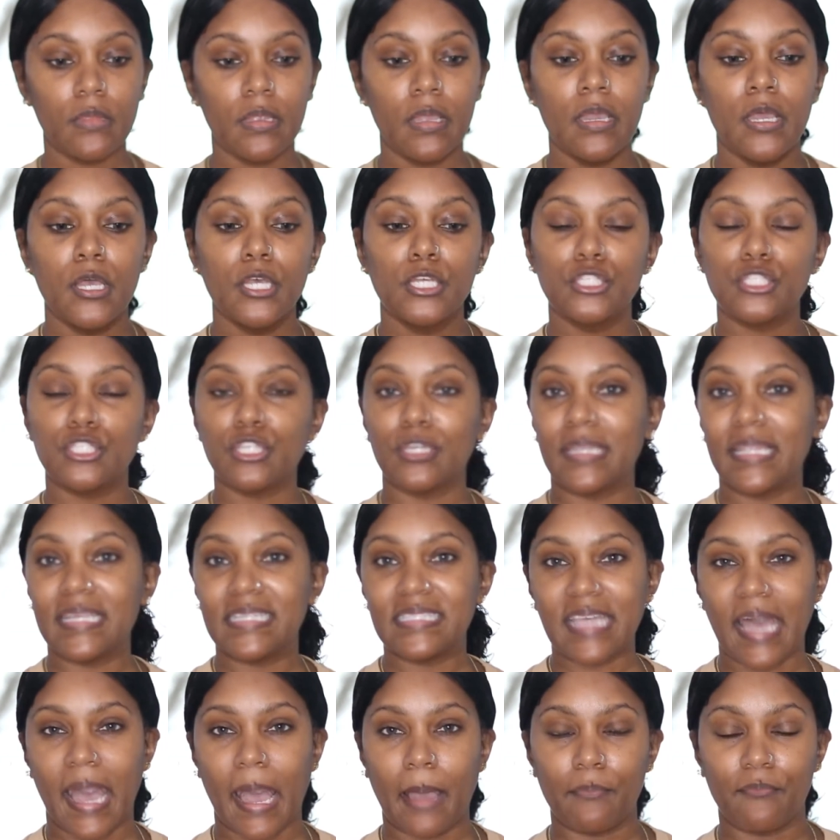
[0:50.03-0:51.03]
So let's
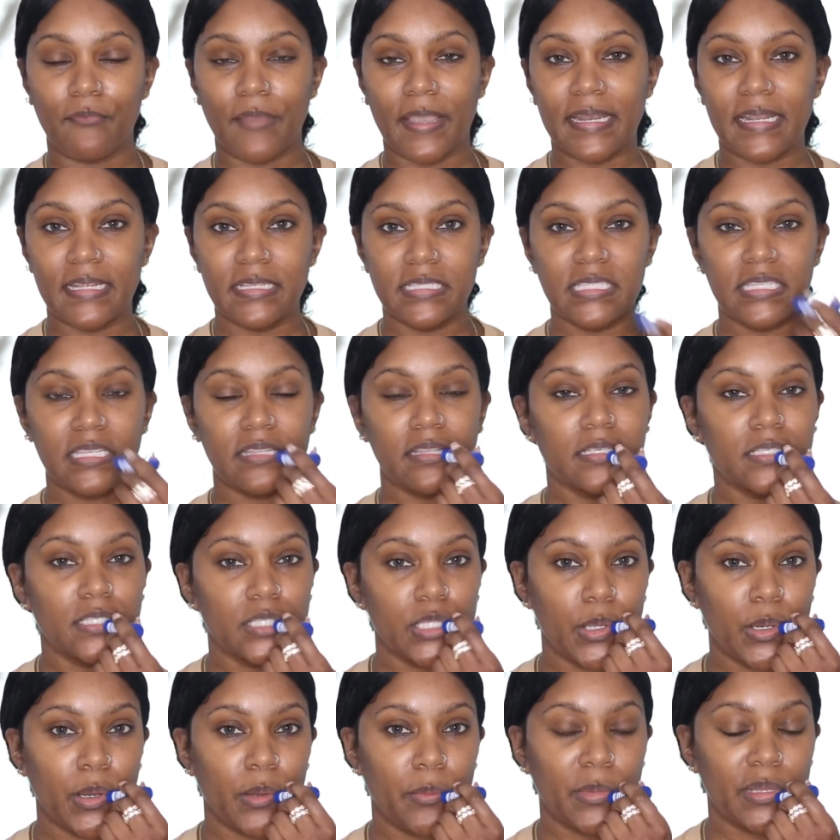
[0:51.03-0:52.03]
hop right into this
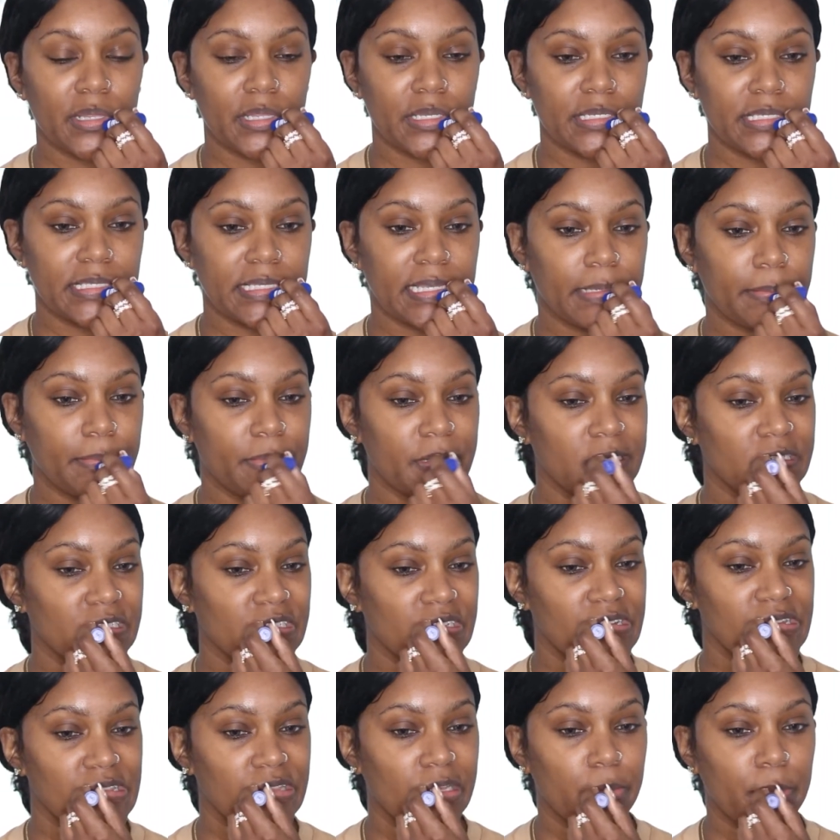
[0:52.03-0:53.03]
little Mother's Day brunch.
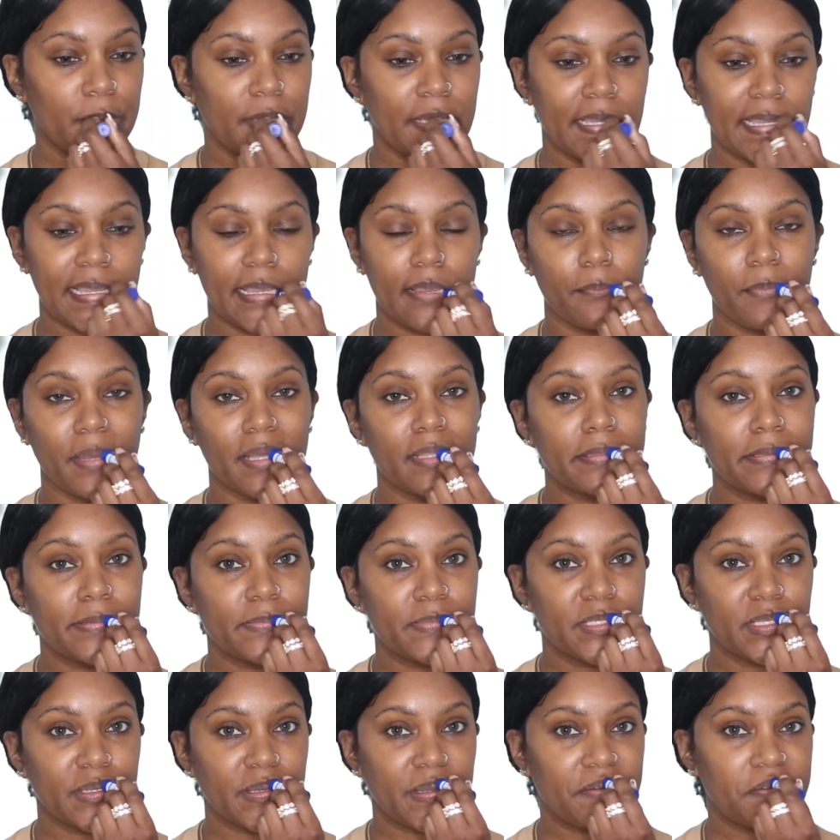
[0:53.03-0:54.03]
And my
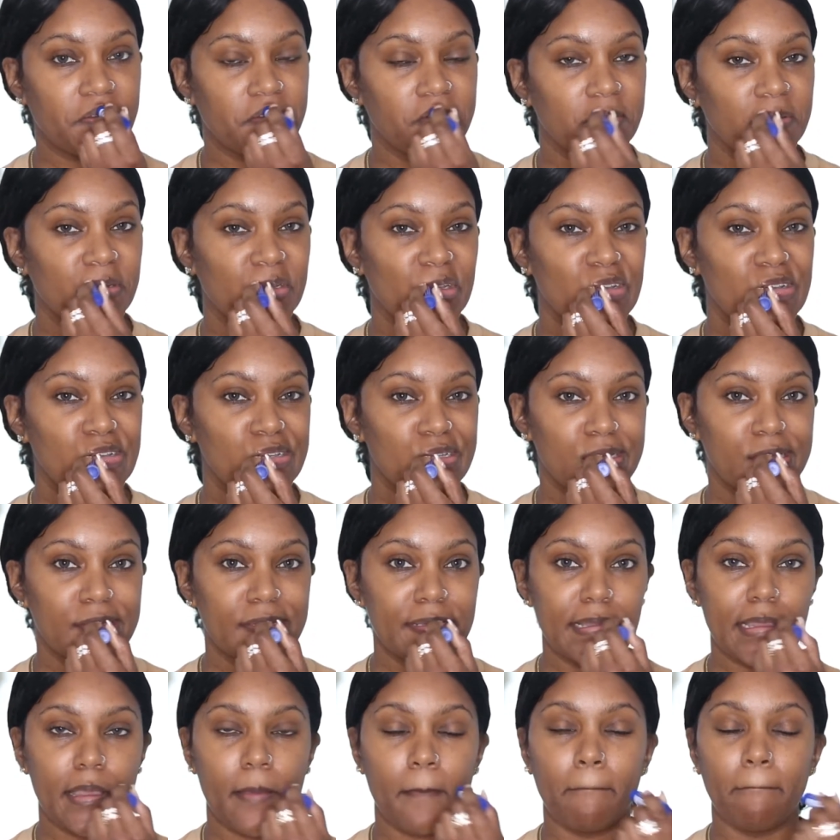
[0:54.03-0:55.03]
lips are
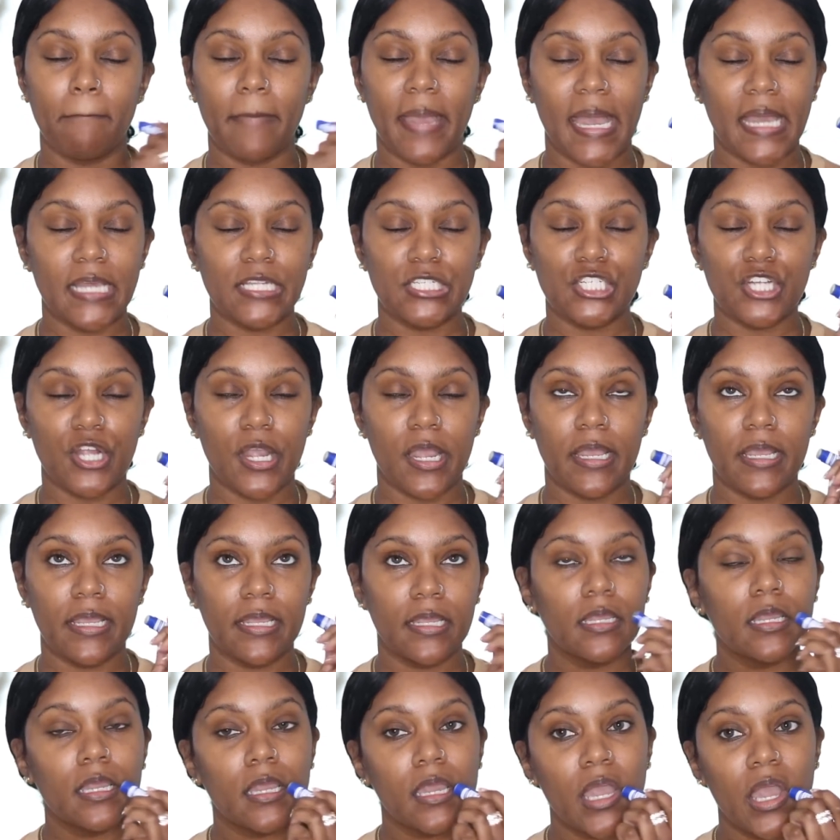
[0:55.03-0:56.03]
mad dry.
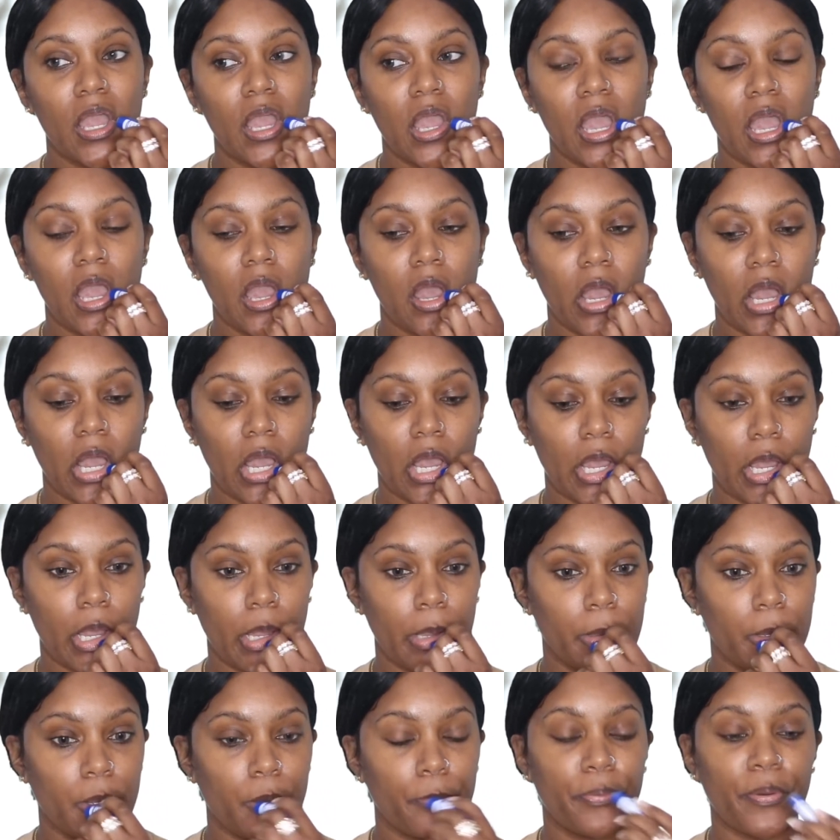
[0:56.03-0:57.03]

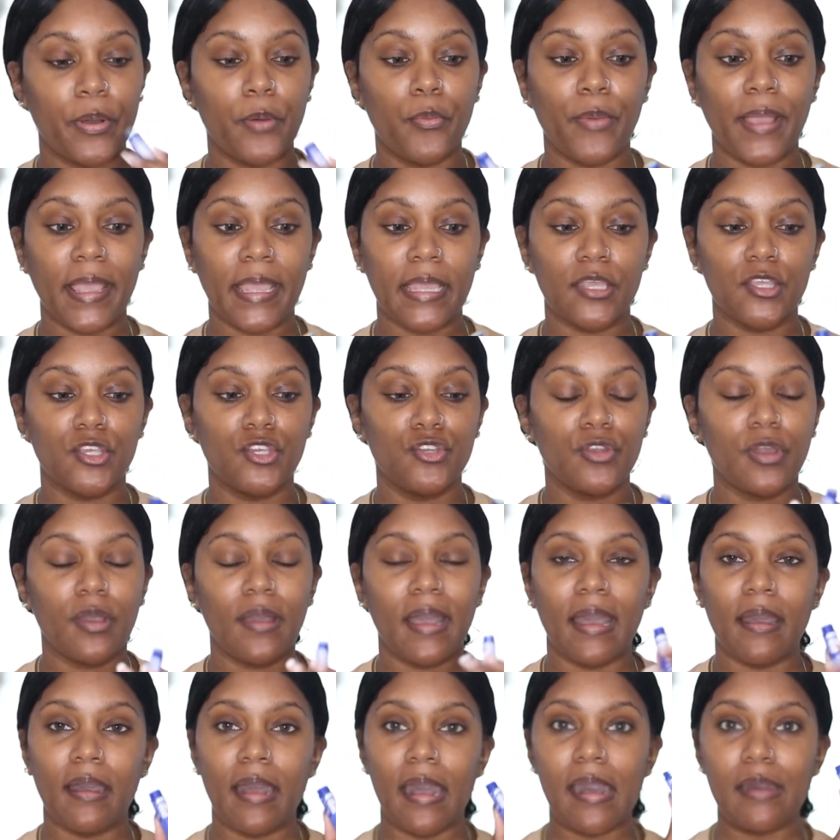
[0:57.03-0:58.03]
But wait, you know
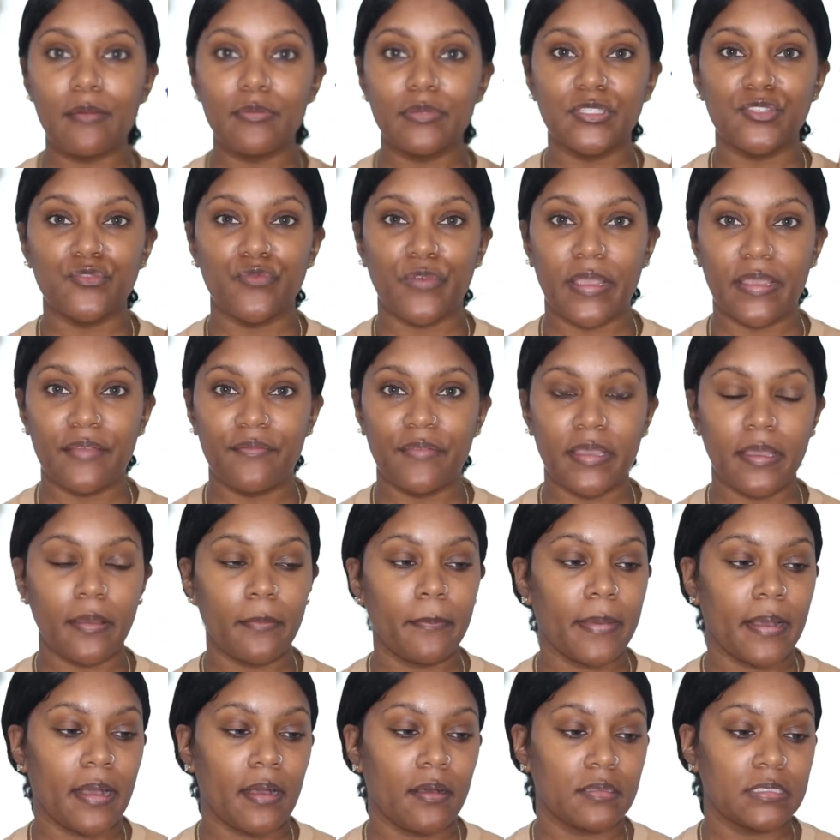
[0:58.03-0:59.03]
how I was raving
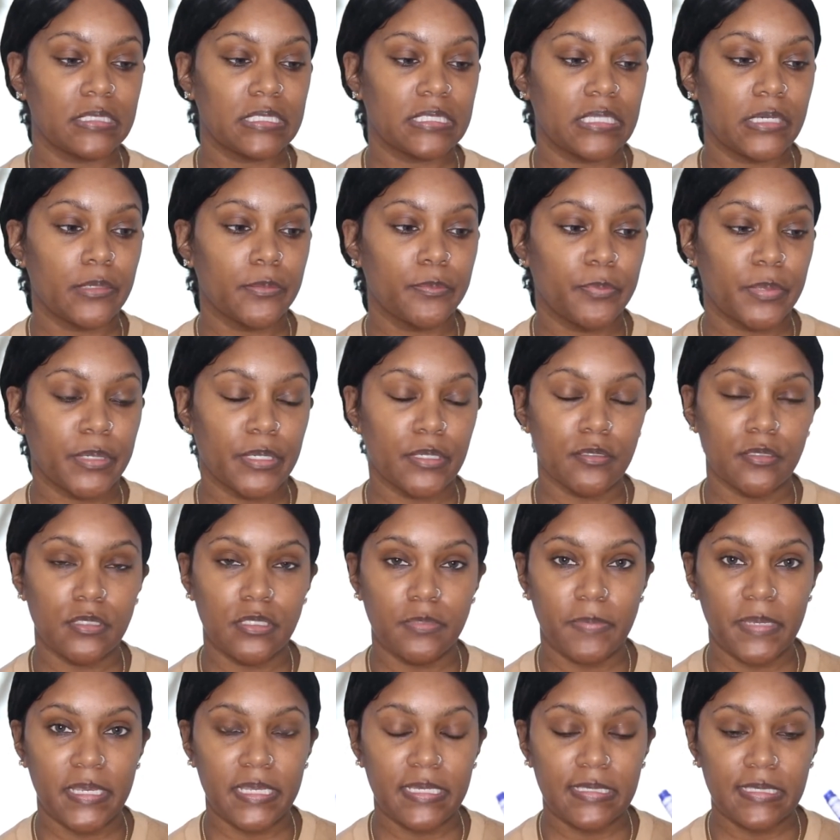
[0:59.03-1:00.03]
about the Burt's
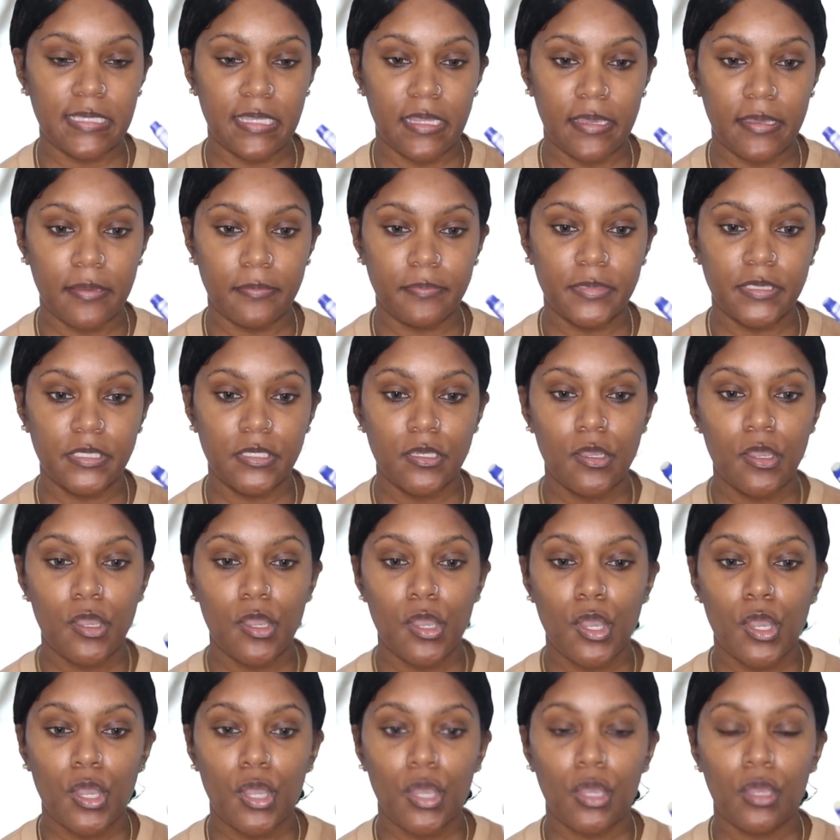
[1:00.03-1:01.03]
Bees lips?
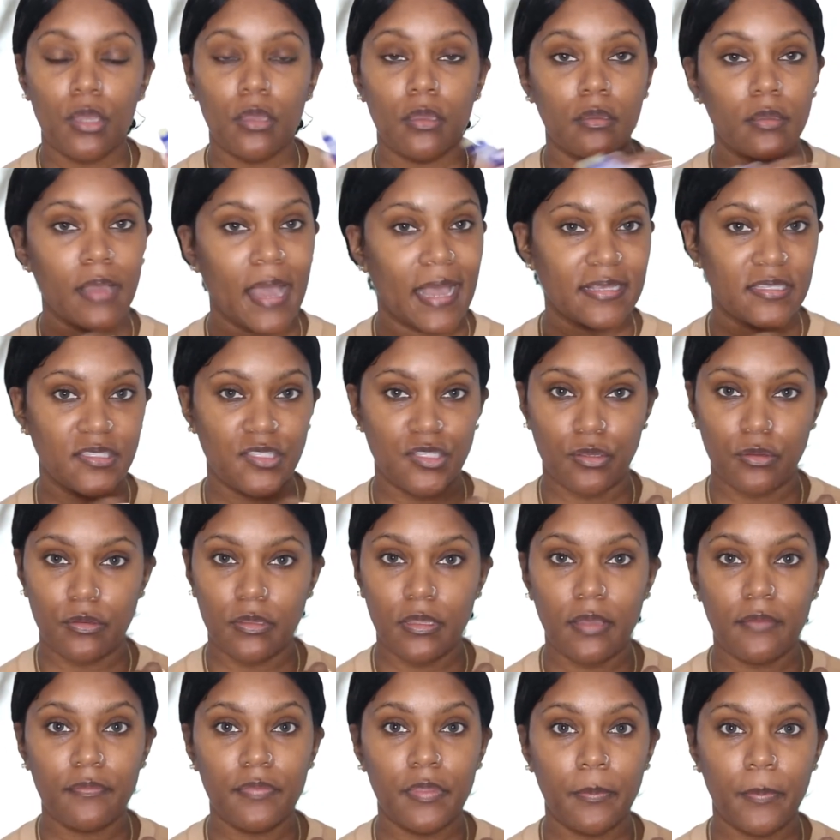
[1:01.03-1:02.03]
I still
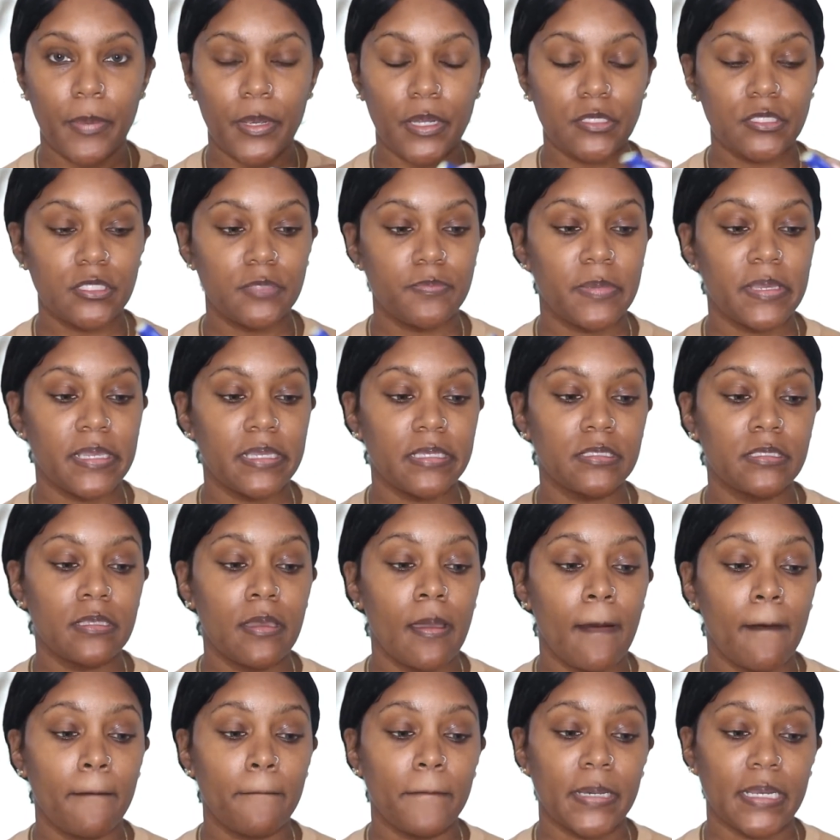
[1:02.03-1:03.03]
love the Burt's Bees,
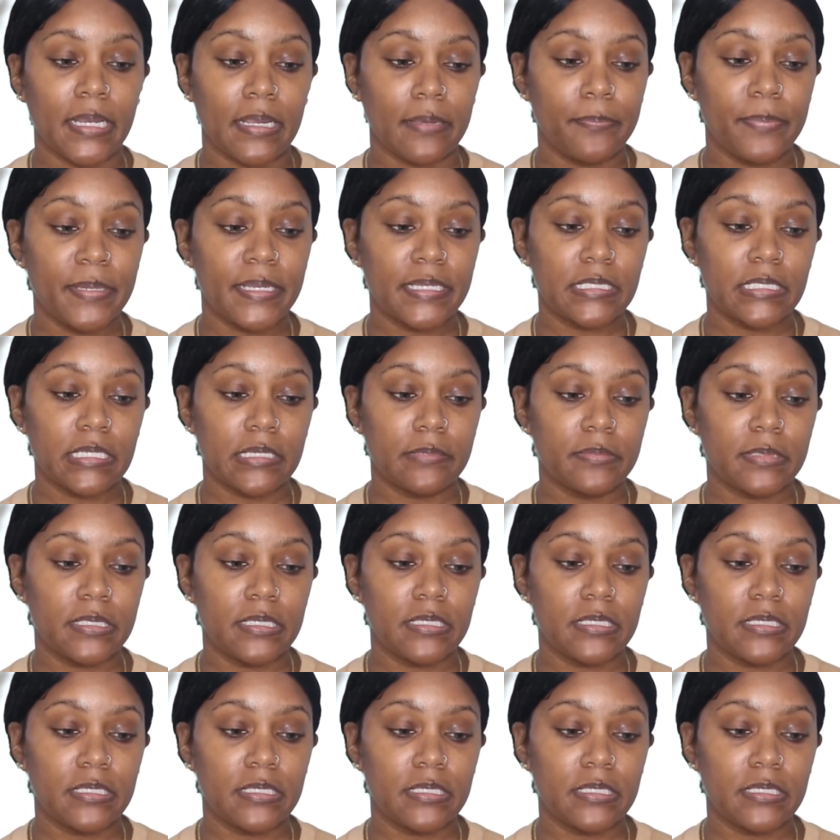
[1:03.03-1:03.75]
but I picked up this